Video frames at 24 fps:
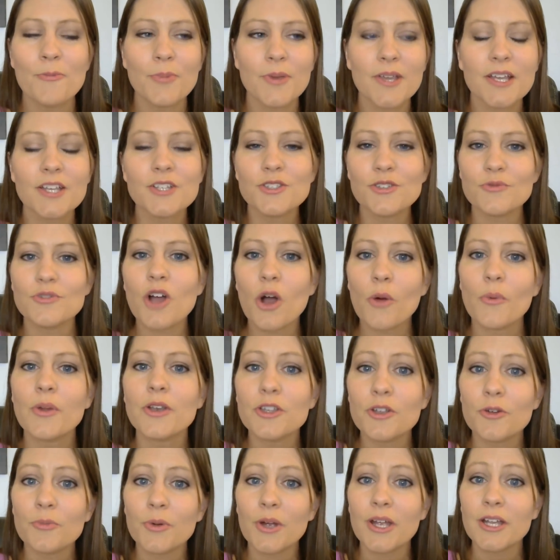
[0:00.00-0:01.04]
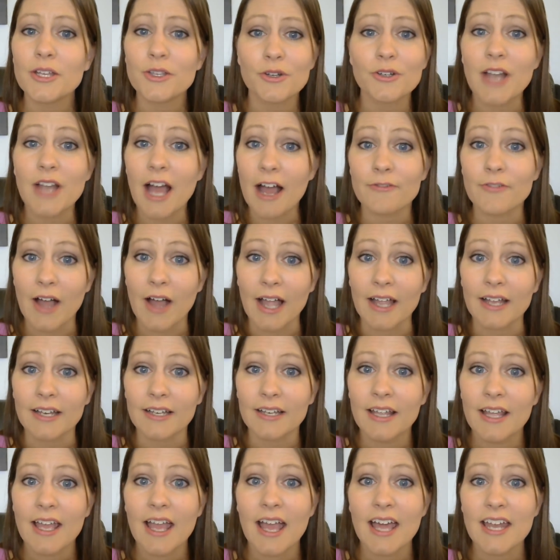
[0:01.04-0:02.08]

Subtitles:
Because you know in your brain you're not fine.